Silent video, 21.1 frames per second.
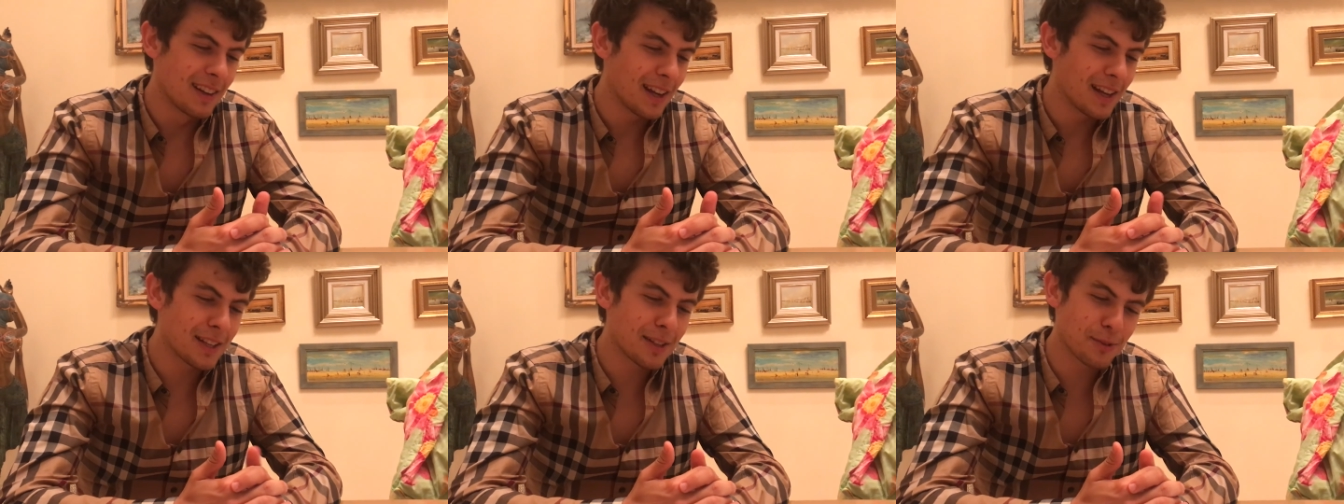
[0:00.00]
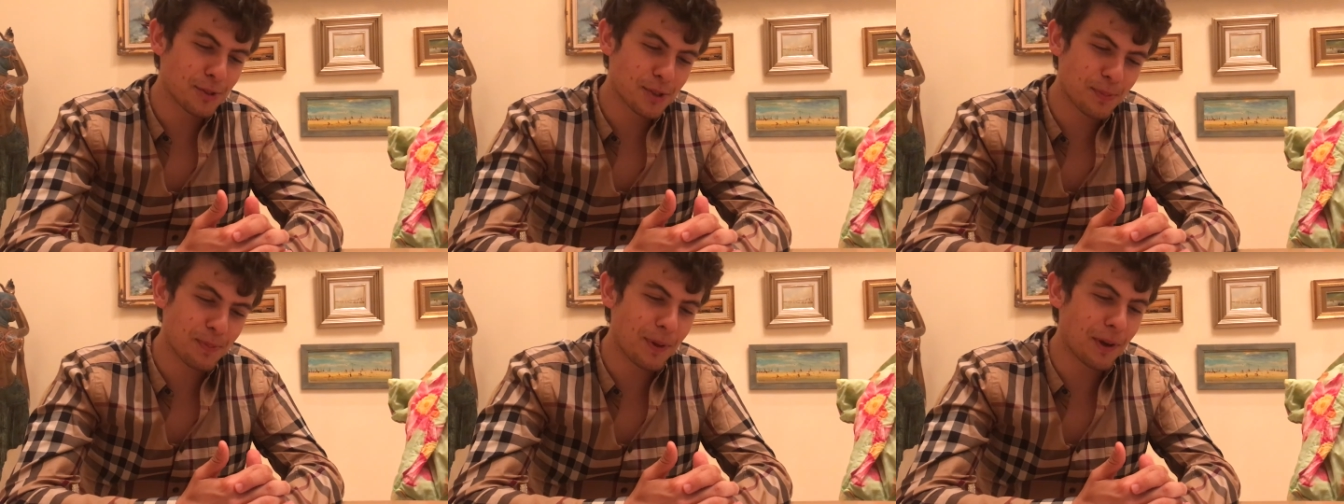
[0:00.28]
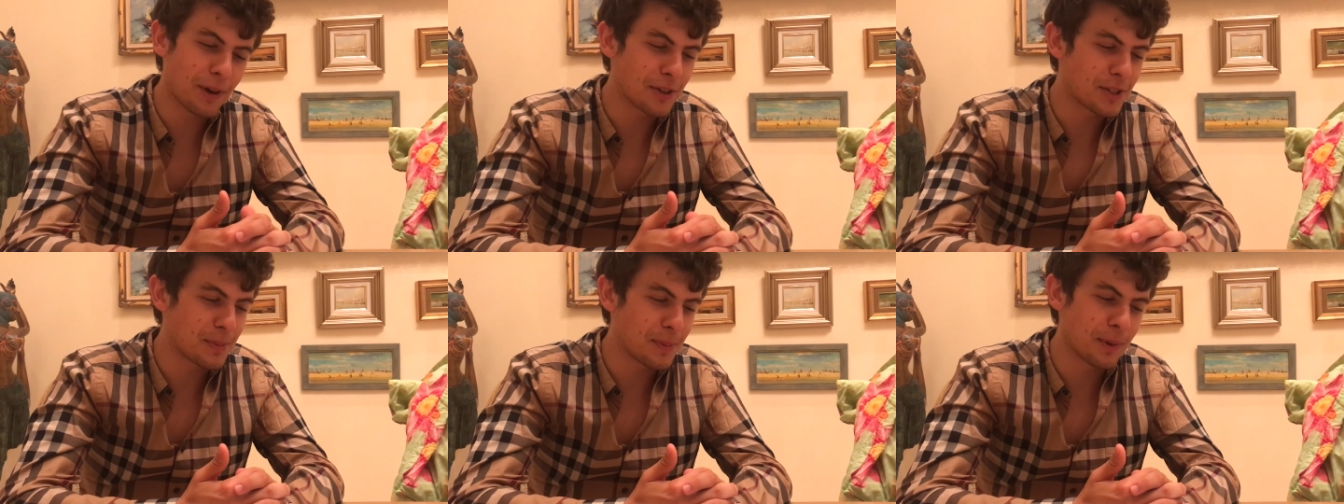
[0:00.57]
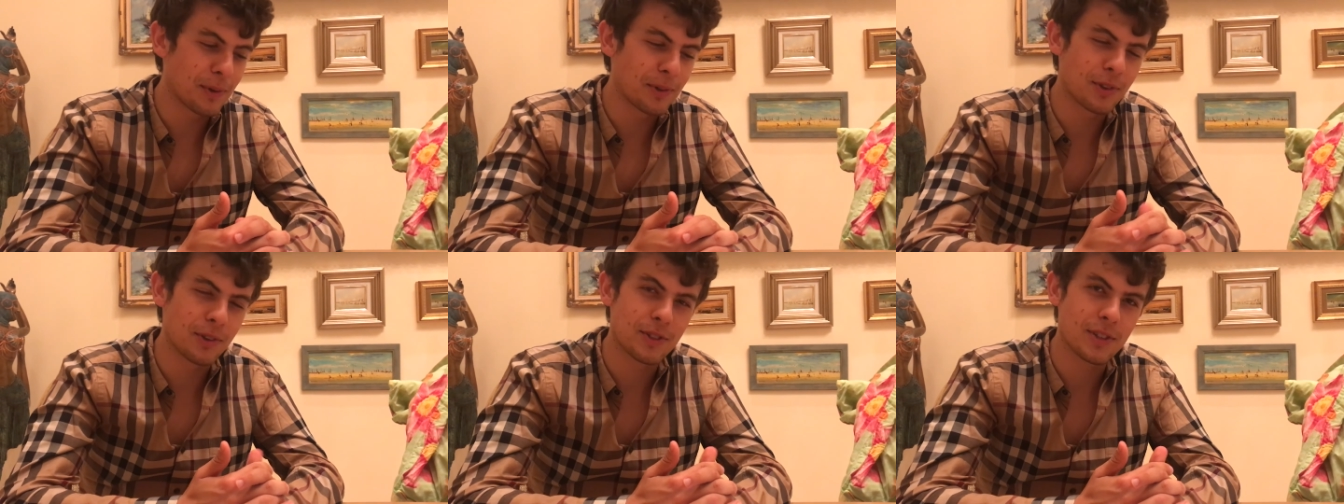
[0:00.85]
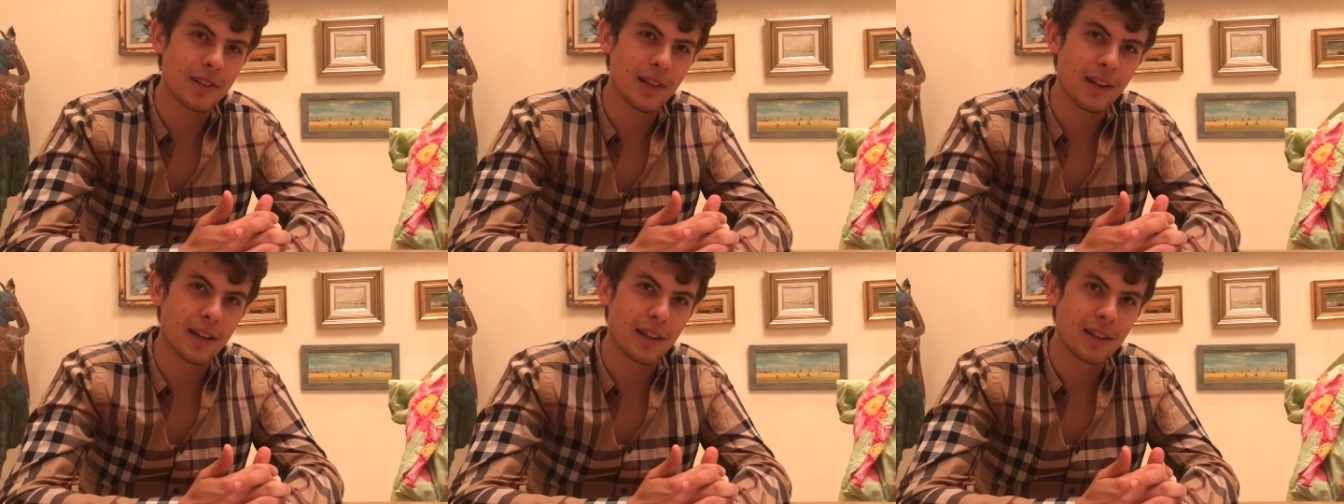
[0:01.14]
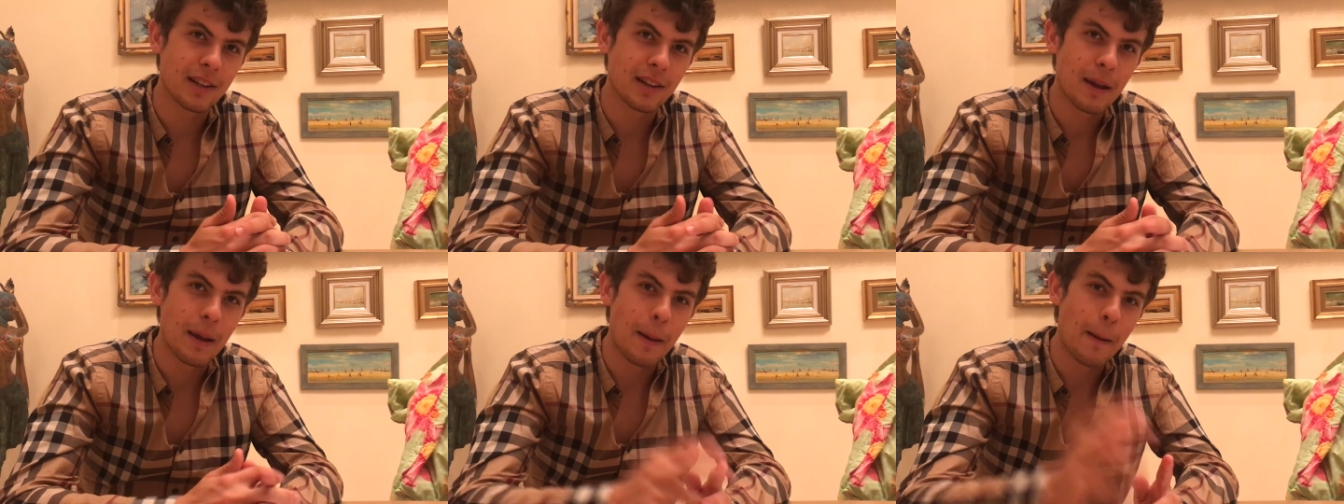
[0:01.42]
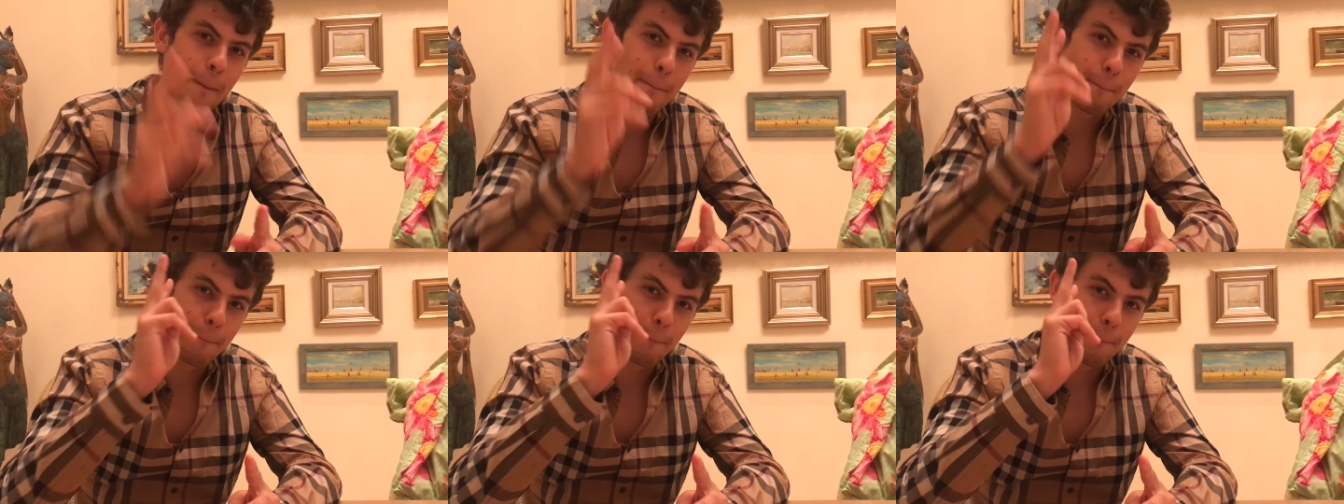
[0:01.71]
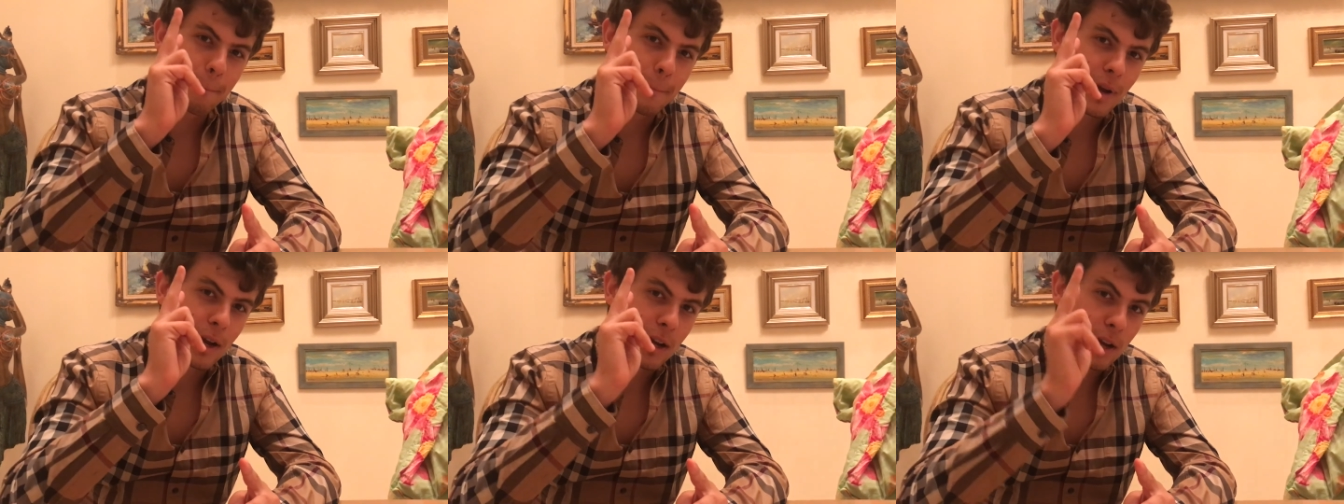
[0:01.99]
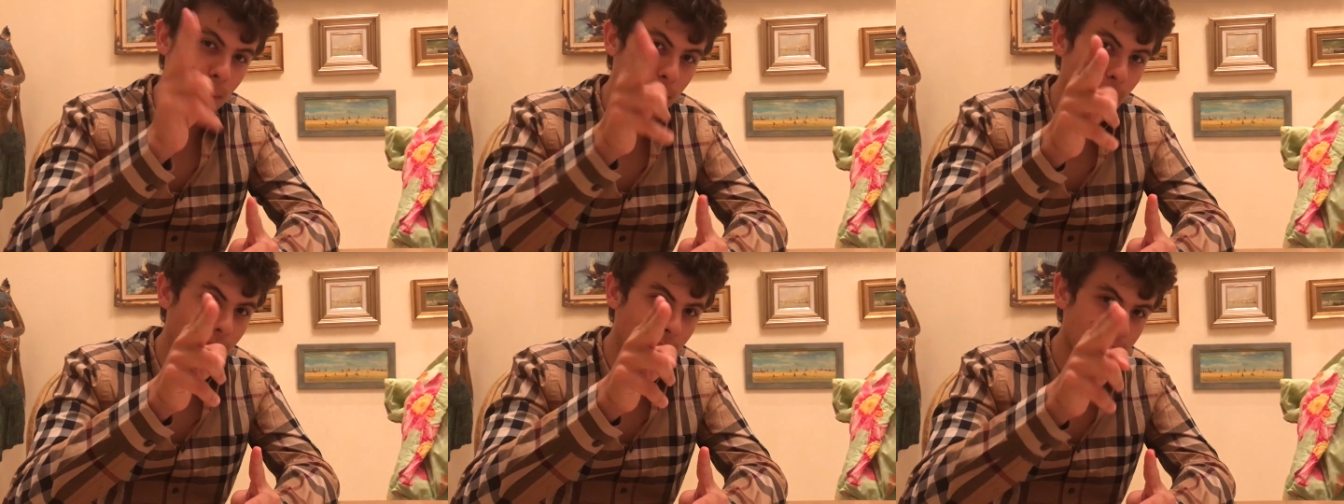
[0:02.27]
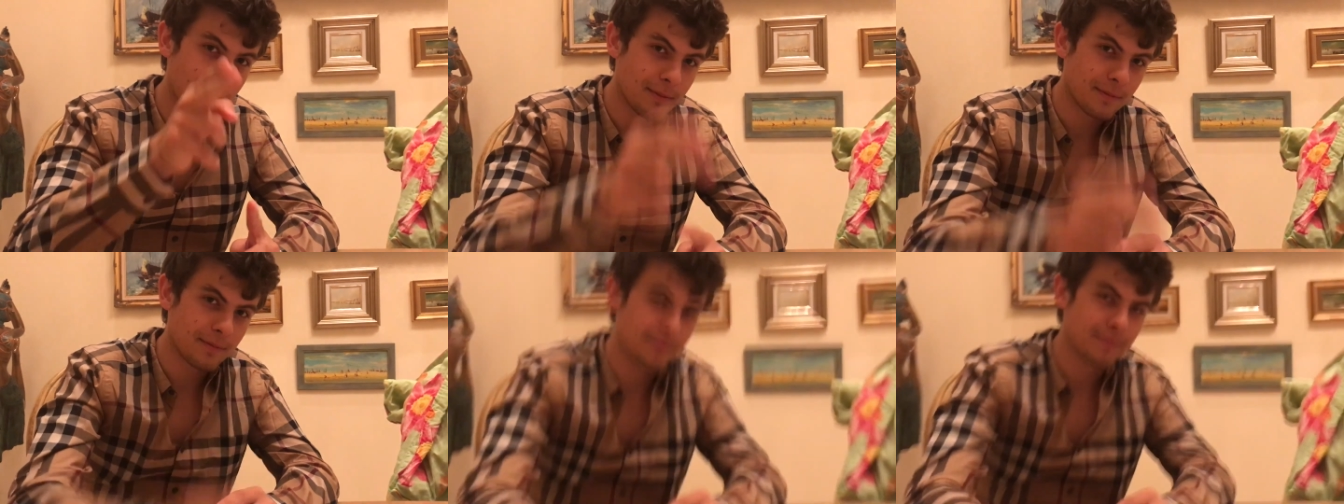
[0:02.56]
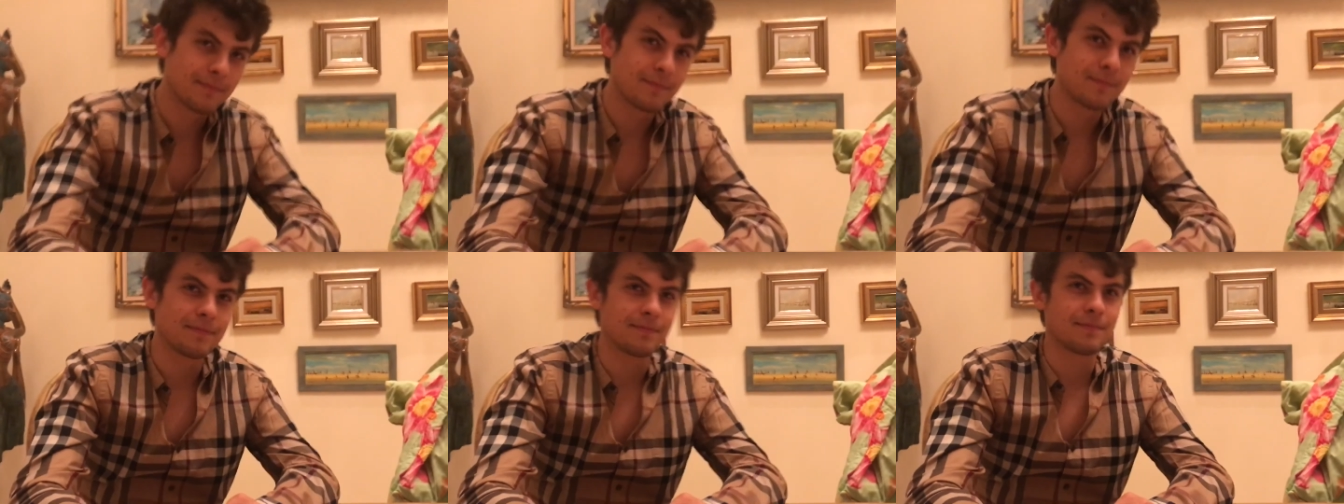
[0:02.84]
It was a pleasure to be with you today. Goodbye.